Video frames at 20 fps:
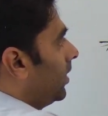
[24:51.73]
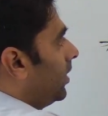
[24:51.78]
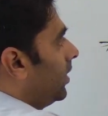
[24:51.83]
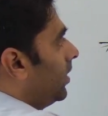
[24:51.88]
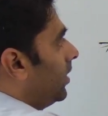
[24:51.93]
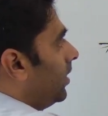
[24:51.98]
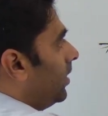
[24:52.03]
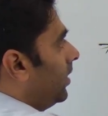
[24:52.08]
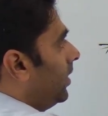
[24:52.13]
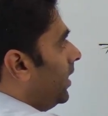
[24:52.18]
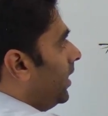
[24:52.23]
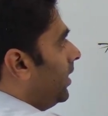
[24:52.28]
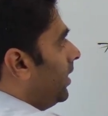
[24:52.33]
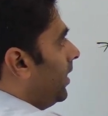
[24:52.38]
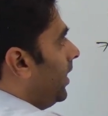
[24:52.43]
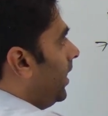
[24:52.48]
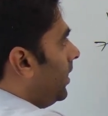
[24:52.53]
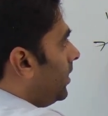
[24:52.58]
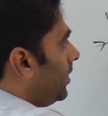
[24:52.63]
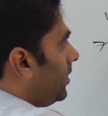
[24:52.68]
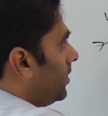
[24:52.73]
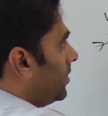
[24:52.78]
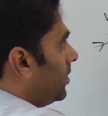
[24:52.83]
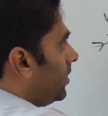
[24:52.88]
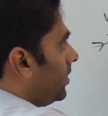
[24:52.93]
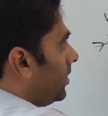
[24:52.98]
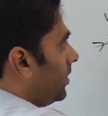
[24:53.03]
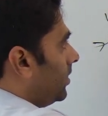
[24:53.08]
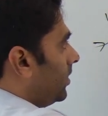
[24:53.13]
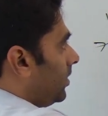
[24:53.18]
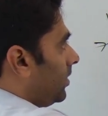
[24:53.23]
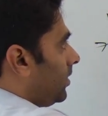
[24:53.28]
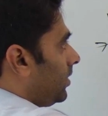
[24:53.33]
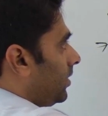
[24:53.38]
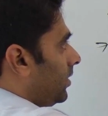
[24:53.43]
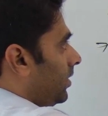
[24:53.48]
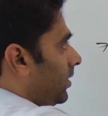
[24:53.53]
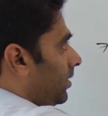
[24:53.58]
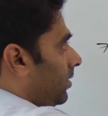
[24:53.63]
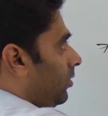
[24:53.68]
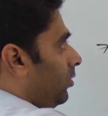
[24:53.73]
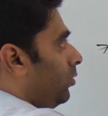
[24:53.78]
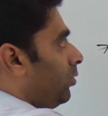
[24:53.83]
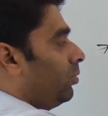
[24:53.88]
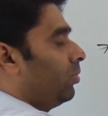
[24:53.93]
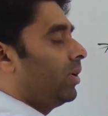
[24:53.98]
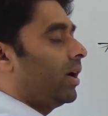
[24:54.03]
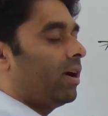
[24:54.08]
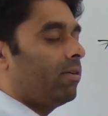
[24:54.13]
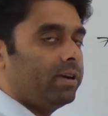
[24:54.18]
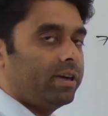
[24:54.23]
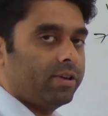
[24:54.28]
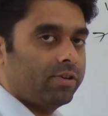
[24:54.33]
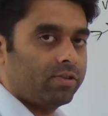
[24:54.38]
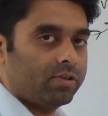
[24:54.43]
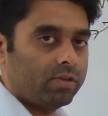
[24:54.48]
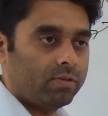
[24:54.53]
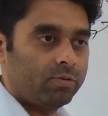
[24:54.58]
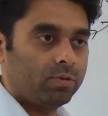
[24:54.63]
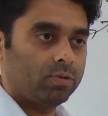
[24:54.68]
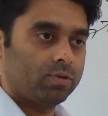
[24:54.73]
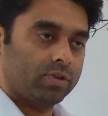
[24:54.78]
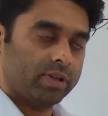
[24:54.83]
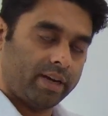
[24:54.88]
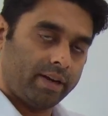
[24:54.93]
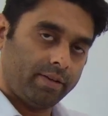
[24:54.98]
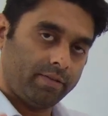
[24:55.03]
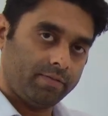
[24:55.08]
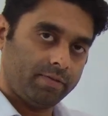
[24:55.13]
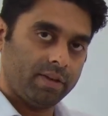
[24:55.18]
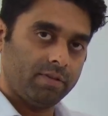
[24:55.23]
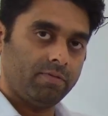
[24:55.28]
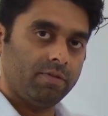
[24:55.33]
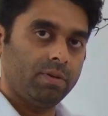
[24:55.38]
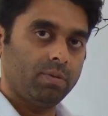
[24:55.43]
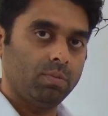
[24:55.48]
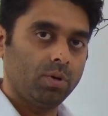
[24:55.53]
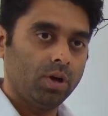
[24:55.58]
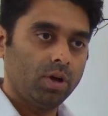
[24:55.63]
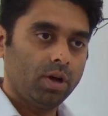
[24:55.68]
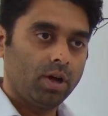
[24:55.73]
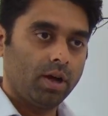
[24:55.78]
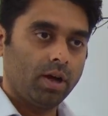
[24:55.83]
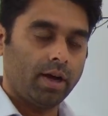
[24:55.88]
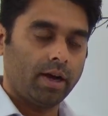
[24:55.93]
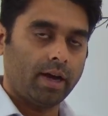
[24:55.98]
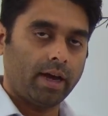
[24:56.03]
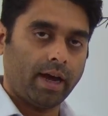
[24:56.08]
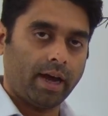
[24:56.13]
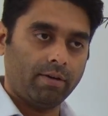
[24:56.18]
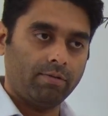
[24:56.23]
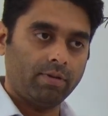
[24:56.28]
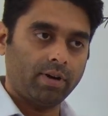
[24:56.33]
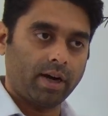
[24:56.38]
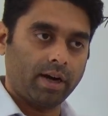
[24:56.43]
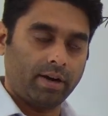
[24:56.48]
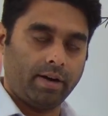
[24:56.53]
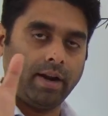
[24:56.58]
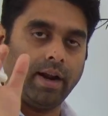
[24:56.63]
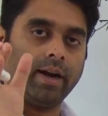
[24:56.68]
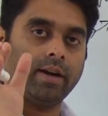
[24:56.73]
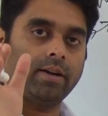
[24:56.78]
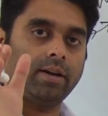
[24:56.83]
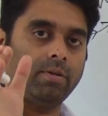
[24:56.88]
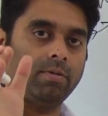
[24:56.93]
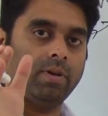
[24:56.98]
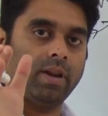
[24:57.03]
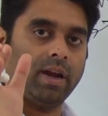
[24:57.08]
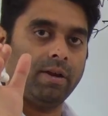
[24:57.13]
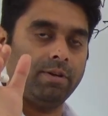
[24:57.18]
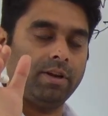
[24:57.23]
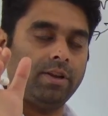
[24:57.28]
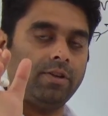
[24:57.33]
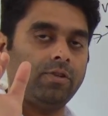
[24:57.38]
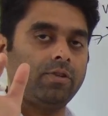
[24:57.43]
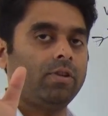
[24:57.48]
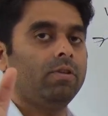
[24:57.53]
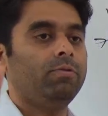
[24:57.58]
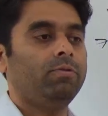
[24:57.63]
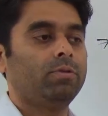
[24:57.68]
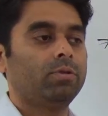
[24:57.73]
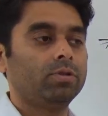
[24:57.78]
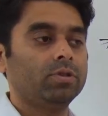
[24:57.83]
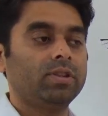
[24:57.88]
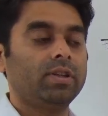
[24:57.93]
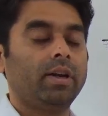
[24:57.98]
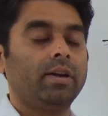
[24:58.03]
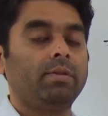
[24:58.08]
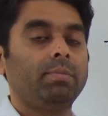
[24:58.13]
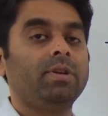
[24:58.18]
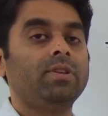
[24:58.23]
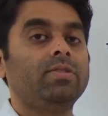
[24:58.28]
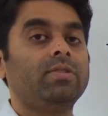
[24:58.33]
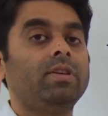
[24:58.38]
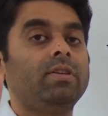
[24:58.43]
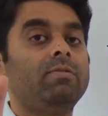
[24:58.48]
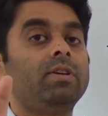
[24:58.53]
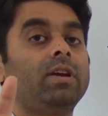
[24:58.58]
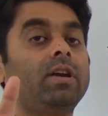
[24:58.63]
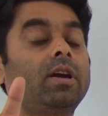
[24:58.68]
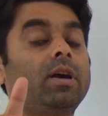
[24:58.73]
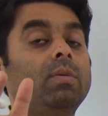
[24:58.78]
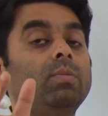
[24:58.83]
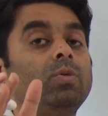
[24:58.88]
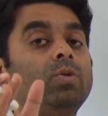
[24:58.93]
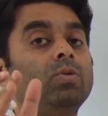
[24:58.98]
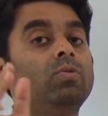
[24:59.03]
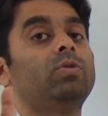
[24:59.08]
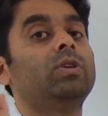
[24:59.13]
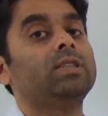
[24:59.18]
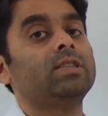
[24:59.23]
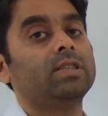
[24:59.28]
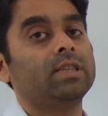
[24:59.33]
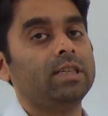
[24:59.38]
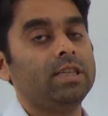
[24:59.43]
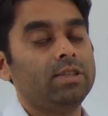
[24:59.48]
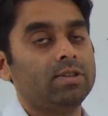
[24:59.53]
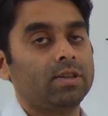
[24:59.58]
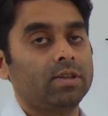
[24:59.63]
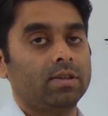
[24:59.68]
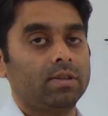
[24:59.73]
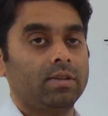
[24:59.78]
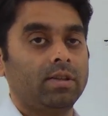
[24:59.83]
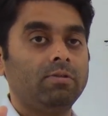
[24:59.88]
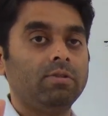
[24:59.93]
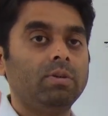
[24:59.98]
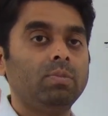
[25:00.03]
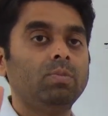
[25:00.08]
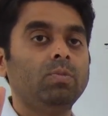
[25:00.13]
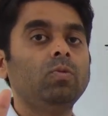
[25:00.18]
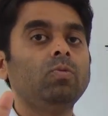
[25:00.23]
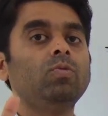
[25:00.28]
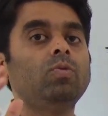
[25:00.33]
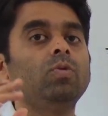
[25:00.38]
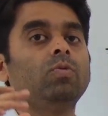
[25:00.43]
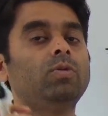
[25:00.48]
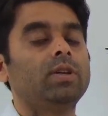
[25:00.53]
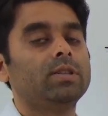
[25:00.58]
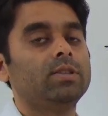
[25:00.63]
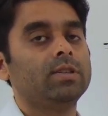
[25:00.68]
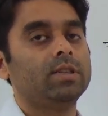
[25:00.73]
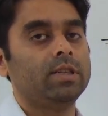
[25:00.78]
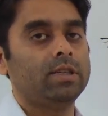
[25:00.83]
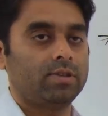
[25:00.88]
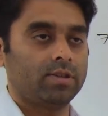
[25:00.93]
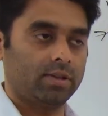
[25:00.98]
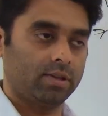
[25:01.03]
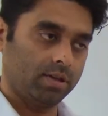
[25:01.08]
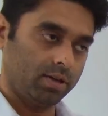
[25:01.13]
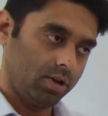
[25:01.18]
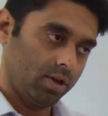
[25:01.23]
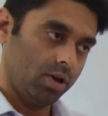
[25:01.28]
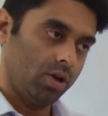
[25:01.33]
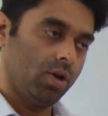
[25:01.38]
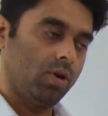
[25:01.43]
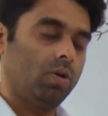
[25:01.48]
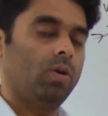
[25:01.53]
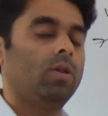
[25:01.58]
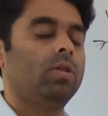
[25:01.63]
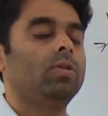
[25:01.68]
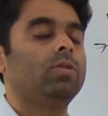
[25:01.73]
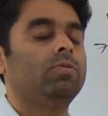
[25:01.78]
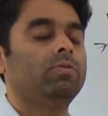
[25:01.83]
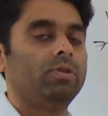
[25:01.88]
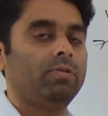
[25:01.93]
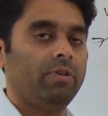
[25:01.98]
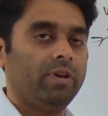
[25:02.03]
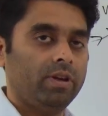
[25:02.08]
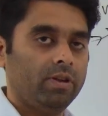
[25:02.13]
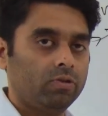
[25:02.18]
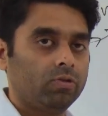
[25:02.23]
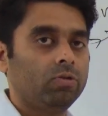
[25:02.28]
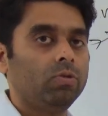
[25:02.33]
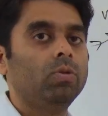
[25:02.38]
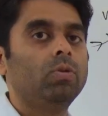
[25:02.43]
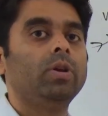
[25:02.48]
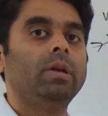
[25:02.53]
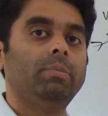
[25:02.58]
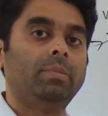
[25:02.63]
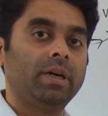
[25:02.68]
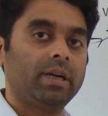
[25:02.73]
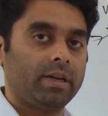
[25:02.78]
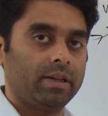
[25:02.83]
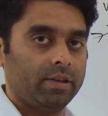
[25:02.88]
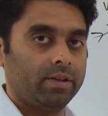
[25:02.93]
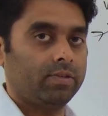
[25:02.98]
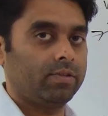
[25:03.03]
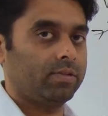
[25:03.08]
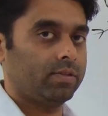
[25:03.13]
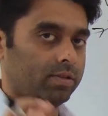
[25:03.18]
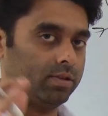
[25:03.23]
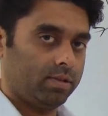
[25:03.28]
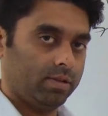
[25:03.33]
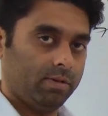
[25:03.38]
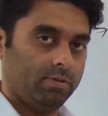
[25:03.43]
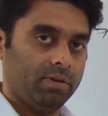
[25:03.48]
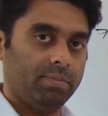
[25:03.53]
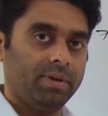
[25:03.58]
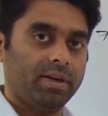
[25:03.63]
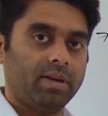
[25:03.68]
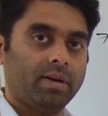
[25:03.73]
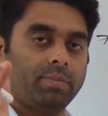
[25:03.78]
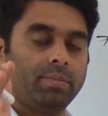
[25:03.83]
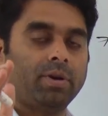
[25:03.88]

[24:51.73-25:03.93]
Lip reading: They attract each other due to gravitational force, and if they will have an attractive gravitational force, that means they will come towards each other, they will move towards each other, although very slowly, but yes, they will be coming